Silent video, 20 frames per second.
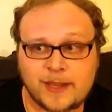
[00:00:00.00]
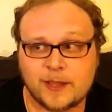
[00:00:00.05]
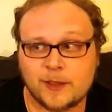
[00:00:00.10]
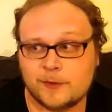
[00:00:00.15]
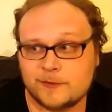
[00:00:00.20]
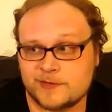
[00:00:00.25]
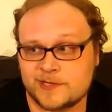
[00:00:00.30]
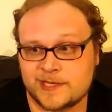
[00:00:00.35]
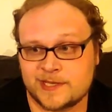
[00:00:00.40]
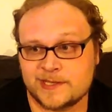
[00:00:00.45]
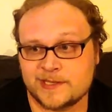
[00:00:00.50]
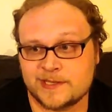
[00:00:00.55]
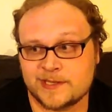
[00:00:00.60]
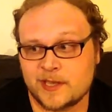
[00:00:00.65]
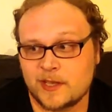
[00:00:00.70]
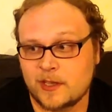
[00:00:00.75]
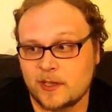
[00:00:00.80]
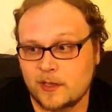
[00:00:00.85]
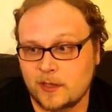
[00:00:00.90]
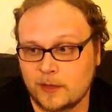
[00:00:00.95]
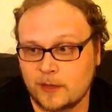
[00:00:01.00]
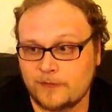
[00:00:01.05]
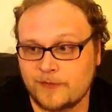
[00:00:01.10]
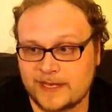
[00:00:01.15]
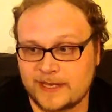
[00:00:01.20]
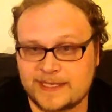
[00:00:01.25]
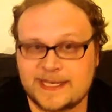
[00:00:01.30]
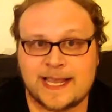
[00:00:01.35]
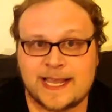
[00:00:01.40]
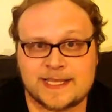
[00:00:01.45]
Echoes is a
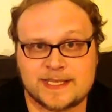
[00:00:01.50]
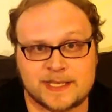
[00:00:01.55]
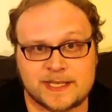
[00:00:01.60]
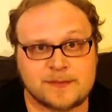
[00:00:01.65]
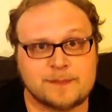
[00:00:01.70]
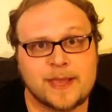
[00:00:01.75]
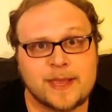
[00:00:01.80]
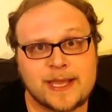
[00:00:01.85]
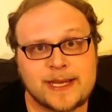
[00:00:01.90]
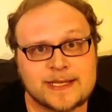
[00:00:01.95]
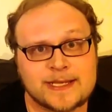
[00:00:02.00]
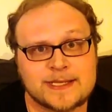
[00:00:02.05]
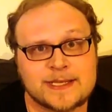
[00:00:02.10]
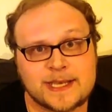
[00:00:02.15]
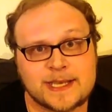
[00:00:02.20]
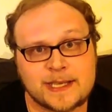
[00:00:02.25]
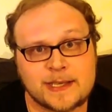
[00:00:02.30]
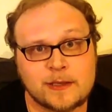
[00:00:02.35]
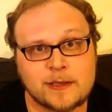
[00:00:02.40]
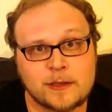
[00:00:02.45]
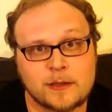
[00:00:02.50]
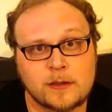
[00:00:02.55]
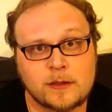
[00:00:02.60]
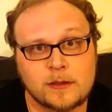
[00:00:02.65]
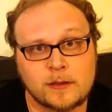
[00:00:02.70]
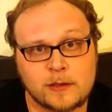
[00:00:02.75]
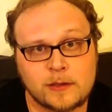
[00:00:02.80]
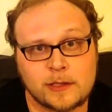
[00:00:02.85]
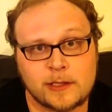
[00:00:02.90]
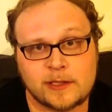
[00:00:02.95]
fantastic mana sink
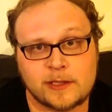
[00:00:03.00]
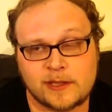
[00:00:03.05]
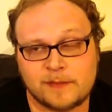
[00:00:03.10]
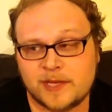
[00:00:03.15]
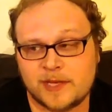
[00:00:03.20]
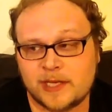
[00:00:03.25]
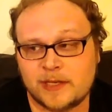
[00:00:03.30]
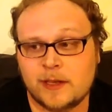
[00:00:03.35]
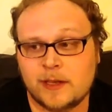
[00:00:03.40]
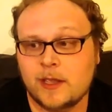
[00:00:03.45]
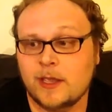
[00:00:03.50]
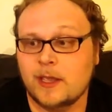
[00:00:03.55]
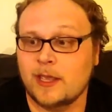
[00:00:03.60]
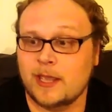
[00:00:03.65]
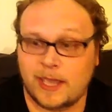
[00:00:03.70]
in limited,